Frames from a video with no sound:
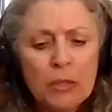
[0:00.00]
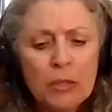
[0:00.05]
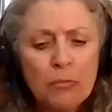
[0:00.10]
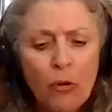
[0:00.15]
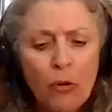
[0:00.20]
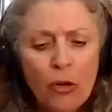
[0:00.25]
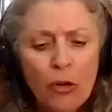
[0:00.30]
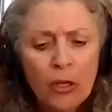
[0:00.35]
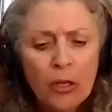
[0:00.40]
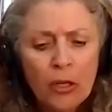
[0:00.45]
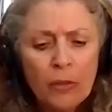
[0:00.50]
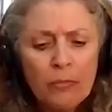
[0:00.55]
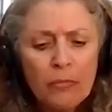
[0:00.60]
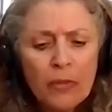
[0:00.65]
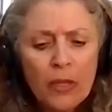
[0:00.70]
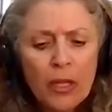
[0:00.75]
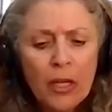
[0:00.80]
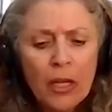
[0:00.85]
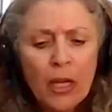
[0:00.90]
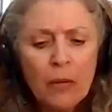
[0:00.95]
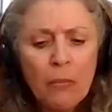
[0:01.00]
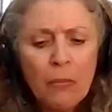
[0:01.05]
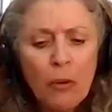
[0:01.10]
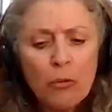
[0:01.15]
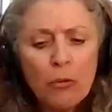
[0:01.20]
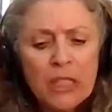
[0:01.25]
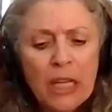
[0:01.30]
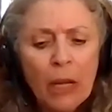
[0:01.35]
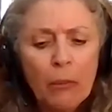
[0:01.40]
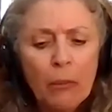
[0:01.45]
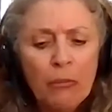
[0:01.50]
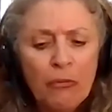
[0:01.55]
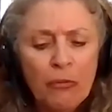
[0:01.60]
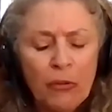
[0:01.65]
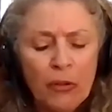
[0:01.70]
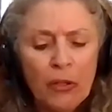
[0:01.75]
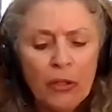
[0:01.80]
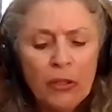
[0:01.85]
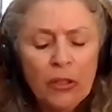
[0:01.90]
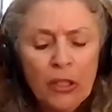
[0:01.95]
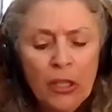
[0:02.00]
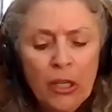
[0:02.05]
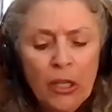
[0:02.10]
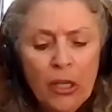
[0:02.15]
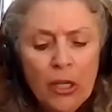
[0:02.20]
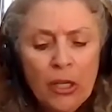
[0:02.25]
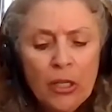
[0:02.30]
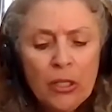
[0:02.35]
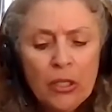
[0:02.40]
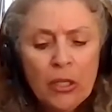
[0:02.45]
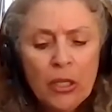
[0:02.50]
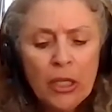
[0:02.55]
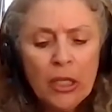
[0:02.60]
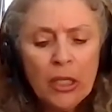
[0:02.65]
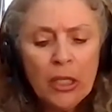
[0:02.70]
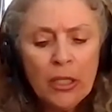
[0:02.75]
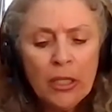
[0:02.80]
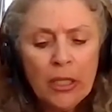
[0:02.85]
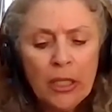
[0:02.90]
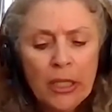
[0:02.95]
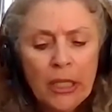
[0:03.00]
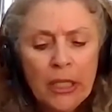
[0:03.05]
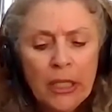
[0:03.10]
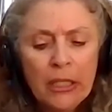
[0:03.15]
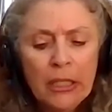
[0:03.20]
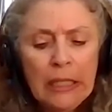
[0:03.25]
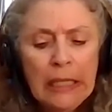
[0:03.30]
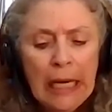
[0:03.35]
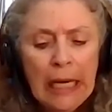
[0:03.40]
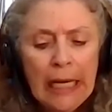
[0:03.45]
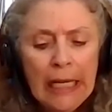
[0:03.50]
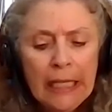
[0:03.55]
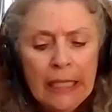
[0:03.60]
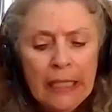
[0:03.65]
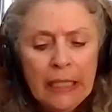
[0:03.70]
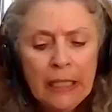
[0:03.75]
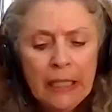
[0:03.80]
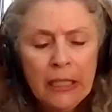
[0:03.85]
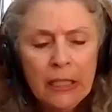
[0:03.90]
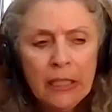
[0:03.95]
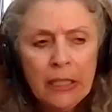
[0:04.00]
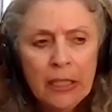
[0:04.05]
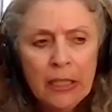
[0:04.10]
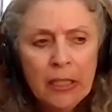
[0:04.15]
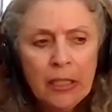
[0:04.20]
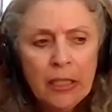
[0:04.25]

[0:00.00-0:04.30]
was most helpful in guiding